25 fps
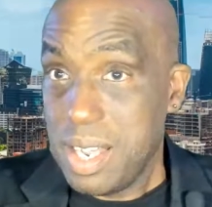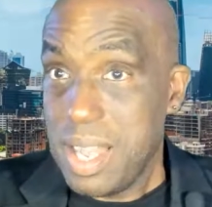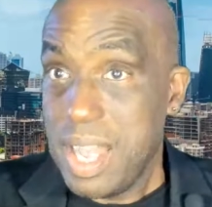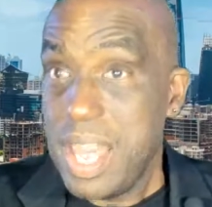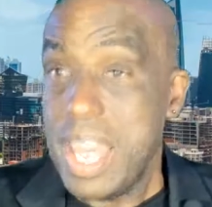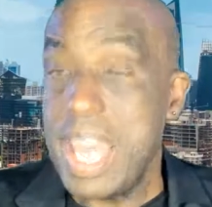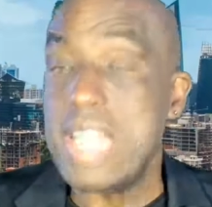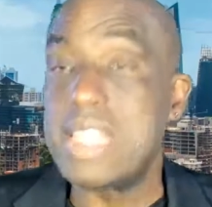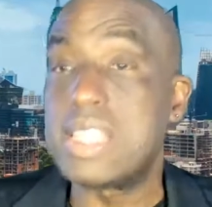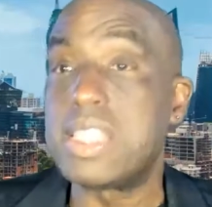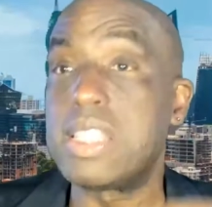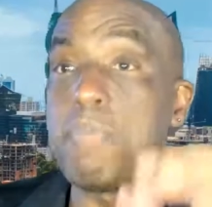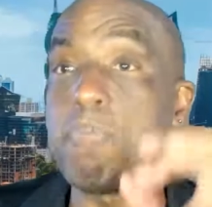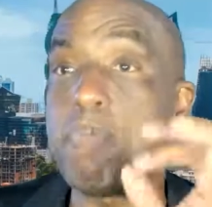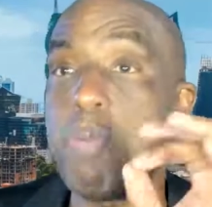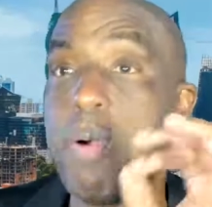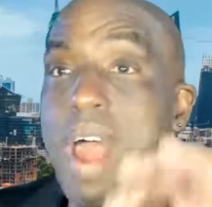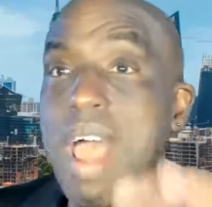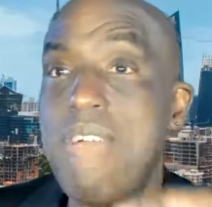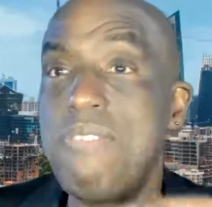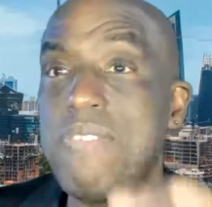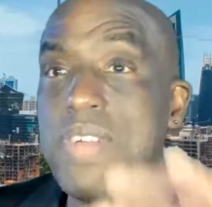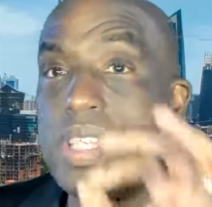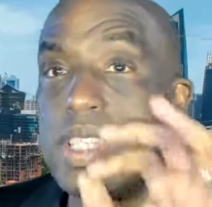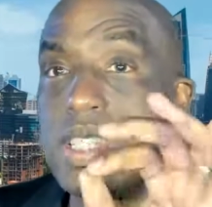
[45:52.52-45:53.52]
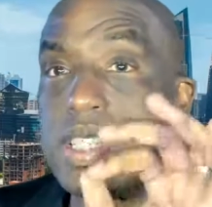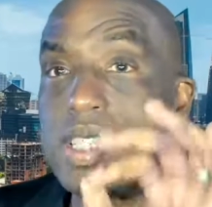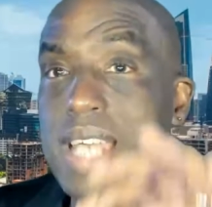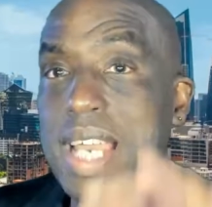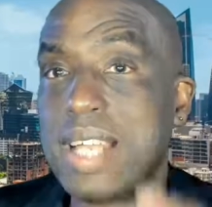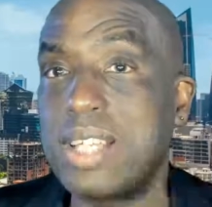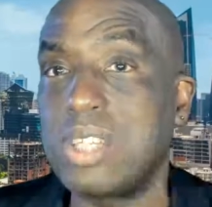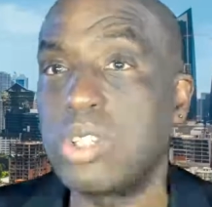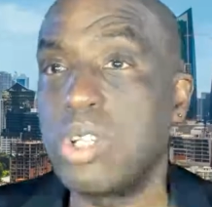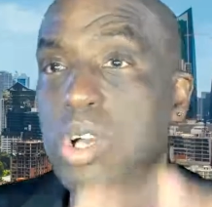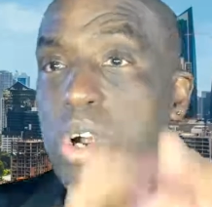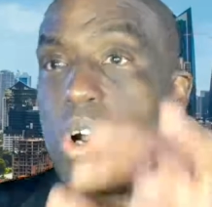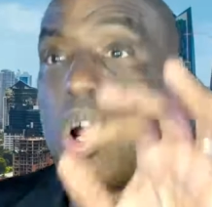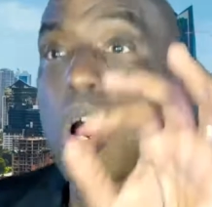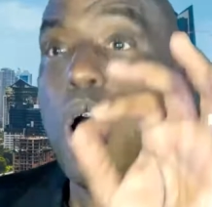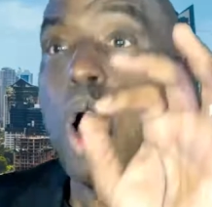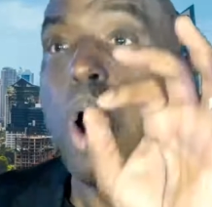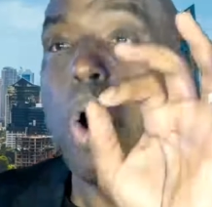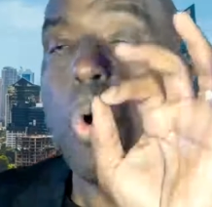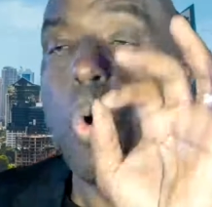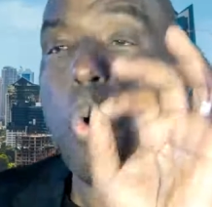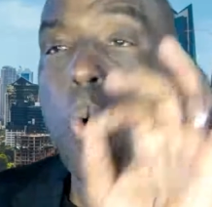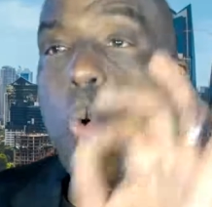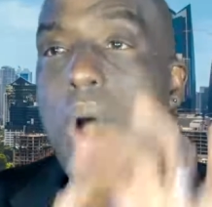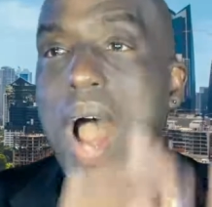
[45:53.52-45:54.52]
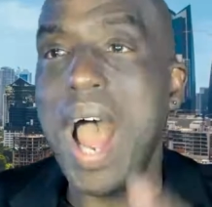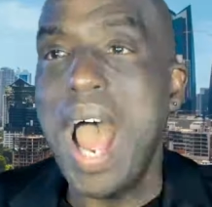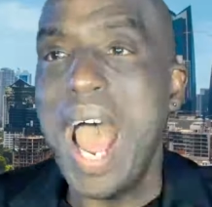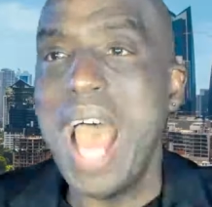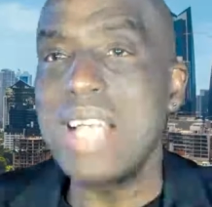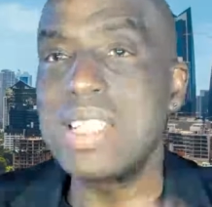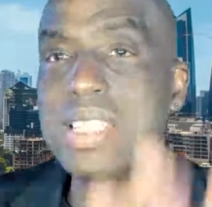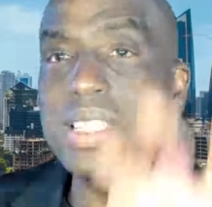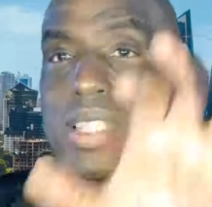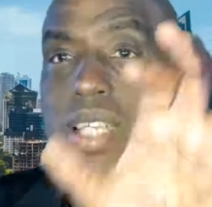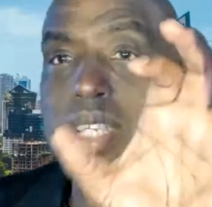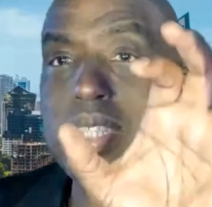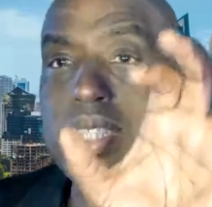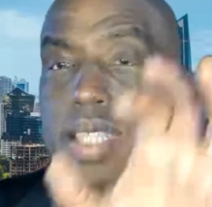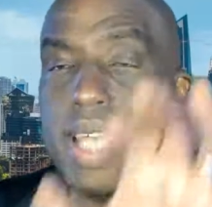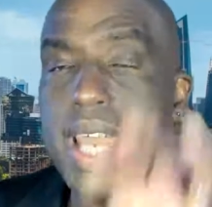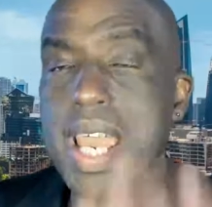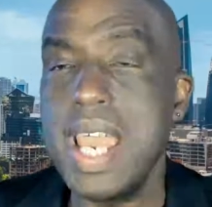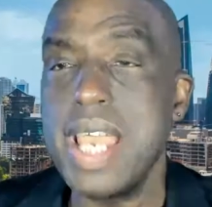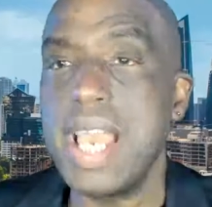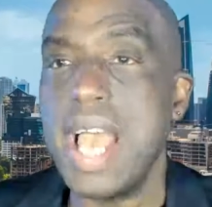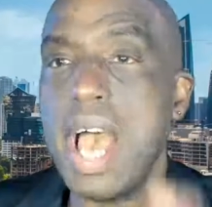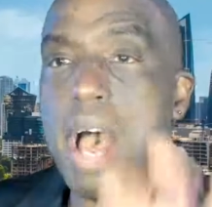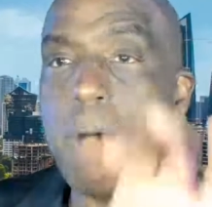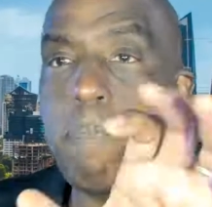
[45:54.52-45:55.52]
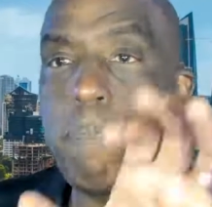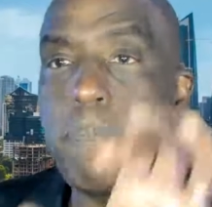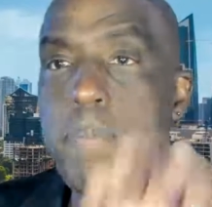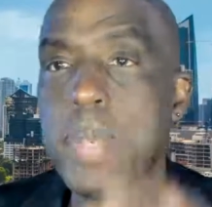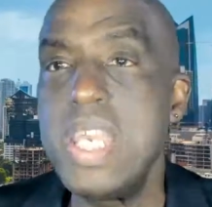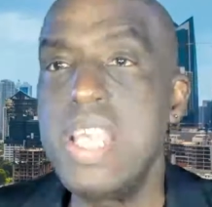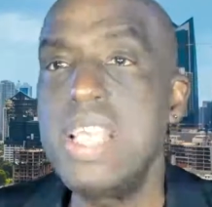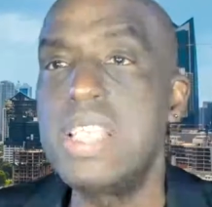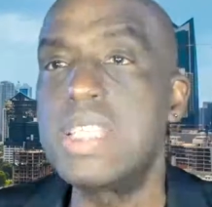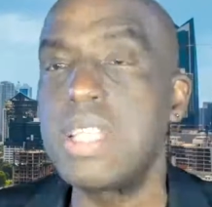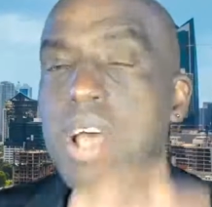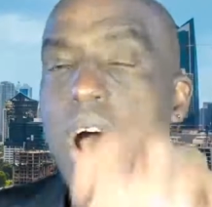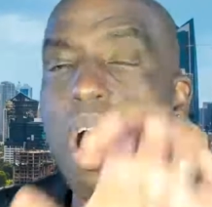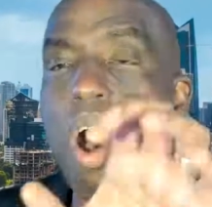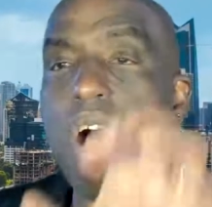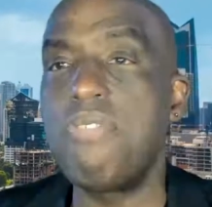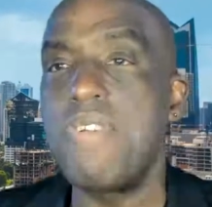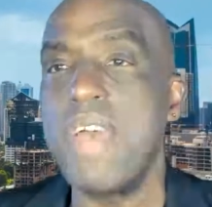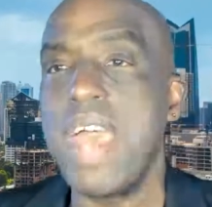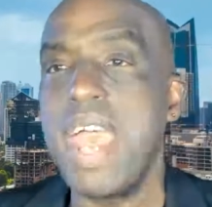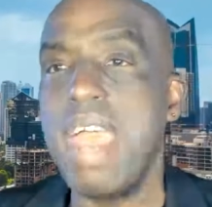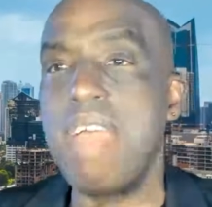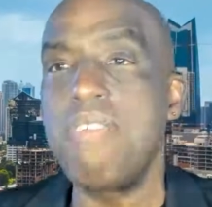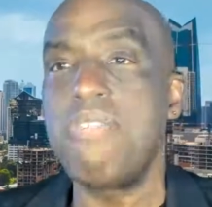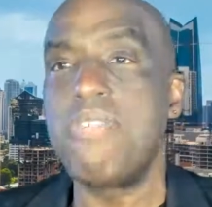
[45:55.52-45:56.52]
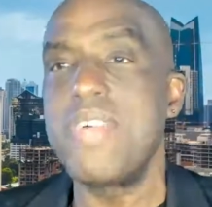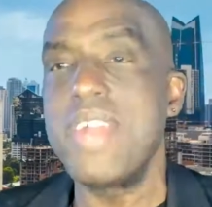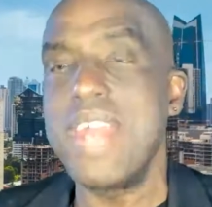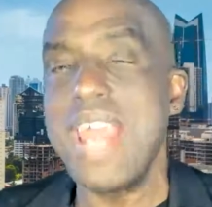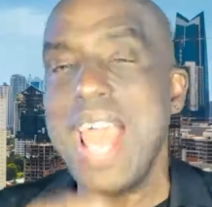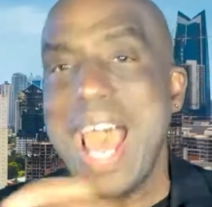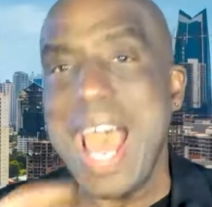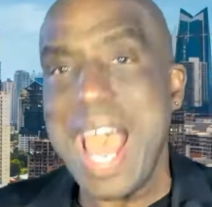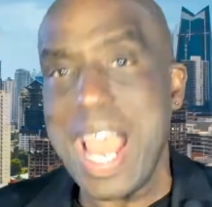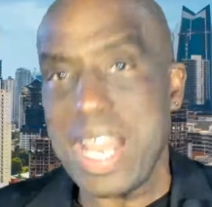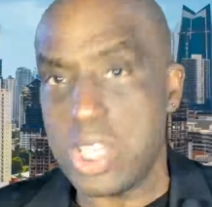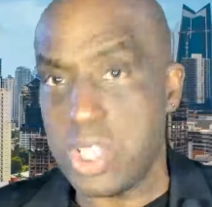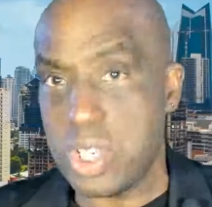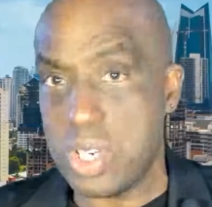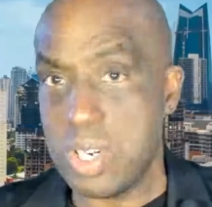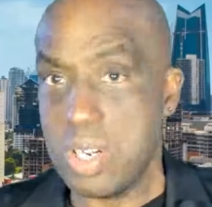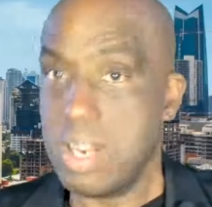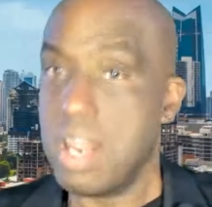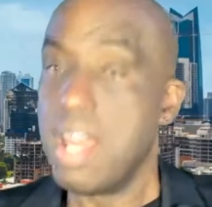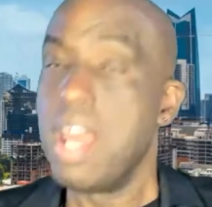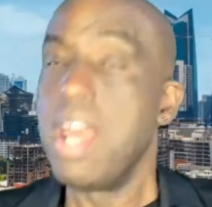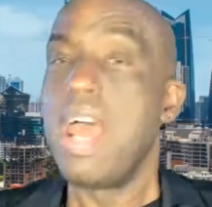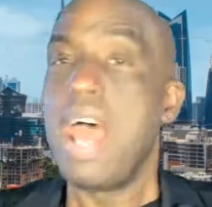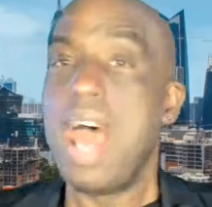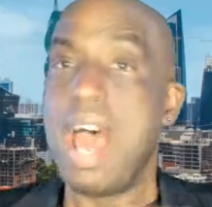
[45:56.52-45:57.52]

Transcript: It's the private sector who has to take a piece of every action.